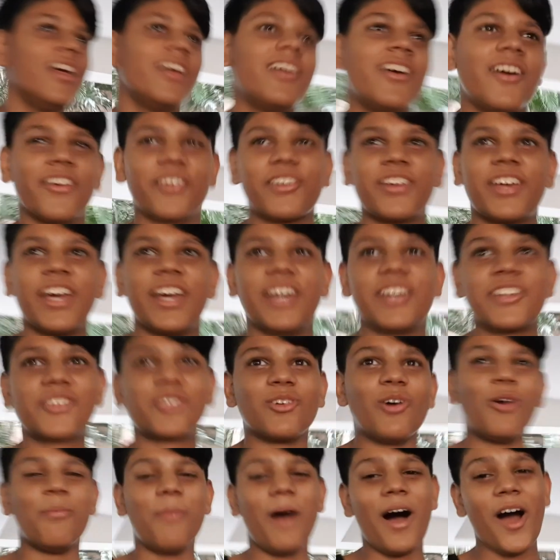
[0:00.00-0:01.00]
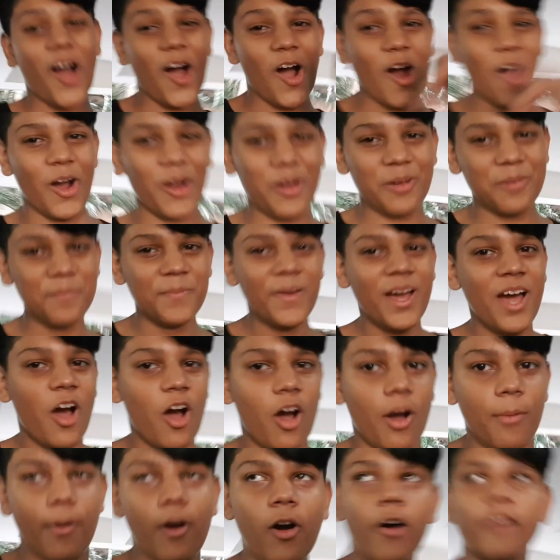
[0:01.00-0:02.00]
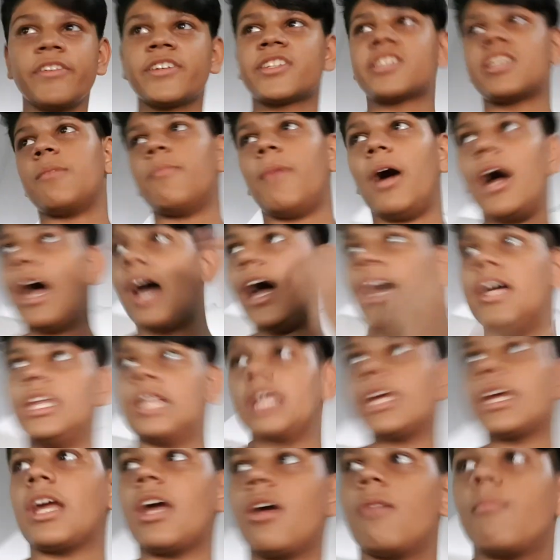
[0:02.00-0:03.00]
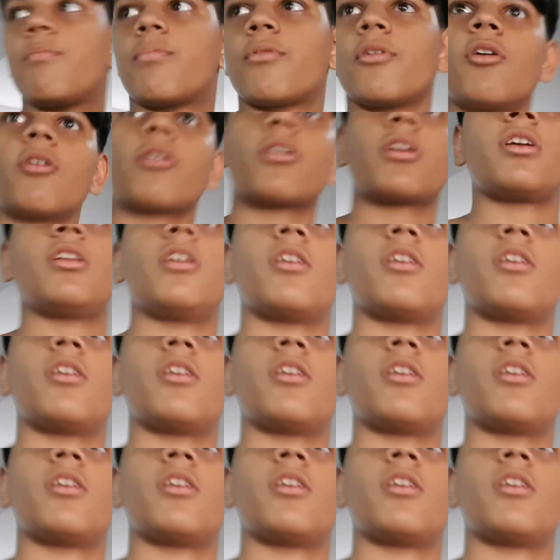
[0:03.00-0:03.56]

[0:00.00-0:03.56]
Okay, so my arm obviously my hand didn't get broken,